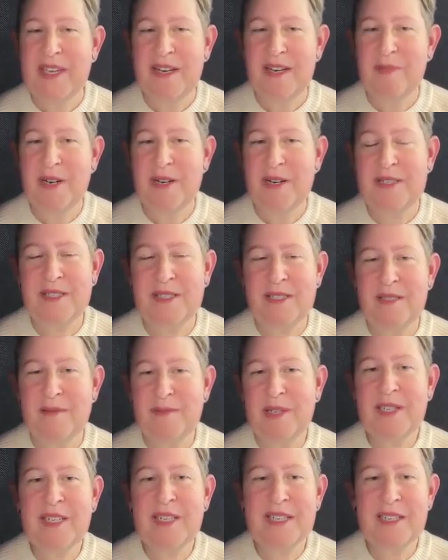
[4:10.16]
getting products into
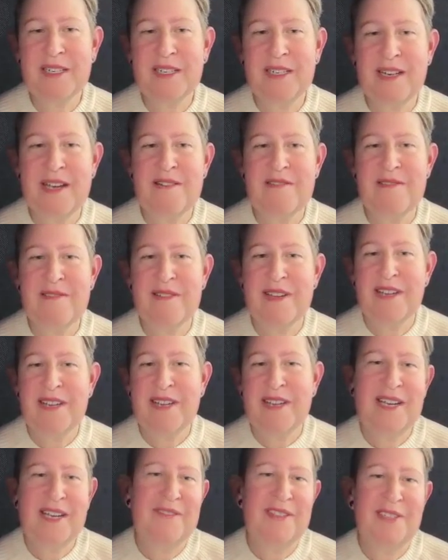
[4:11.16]
market, and now
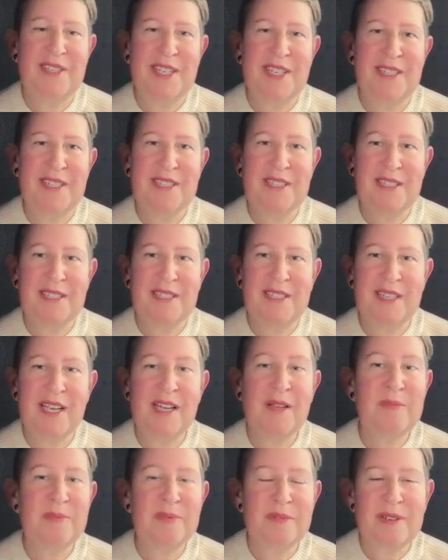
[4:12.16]
have the chance to
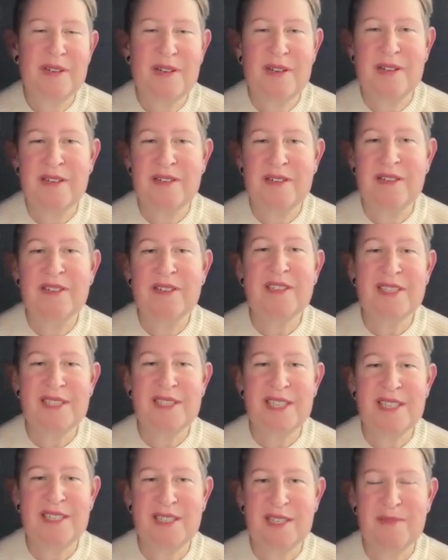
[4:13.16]
help our early
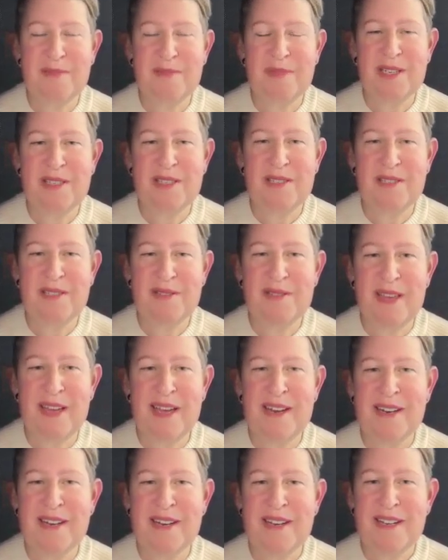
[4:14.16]
stage companies do
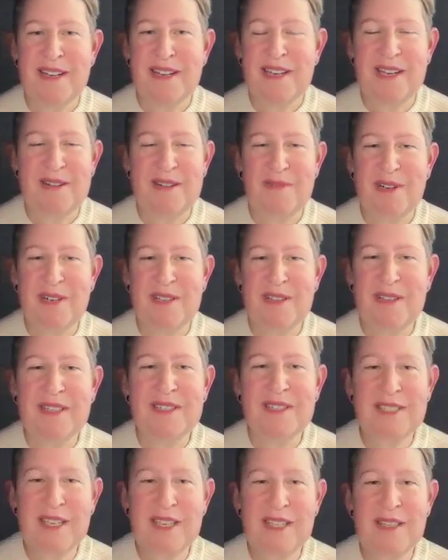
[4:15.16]
that and work
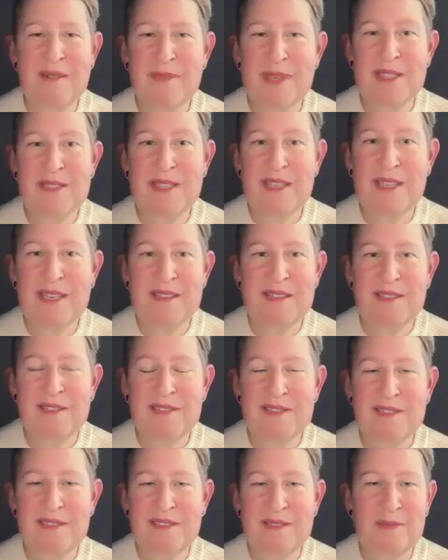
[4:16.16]
alongside them as they
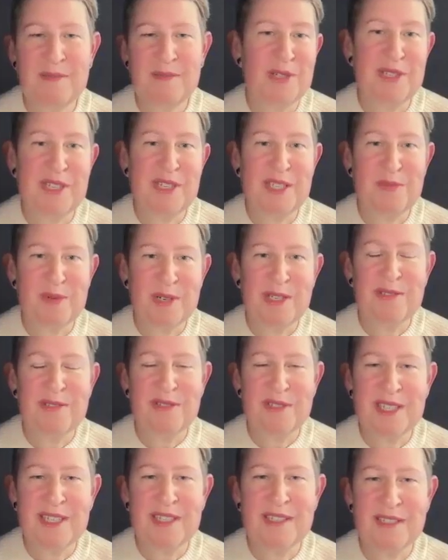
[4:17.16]
commercialize
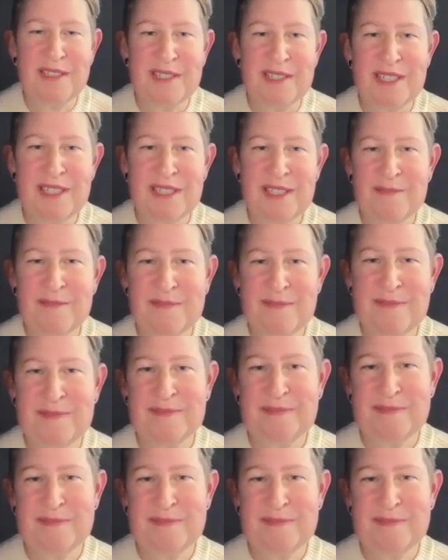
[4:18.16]
breakthrough technologies.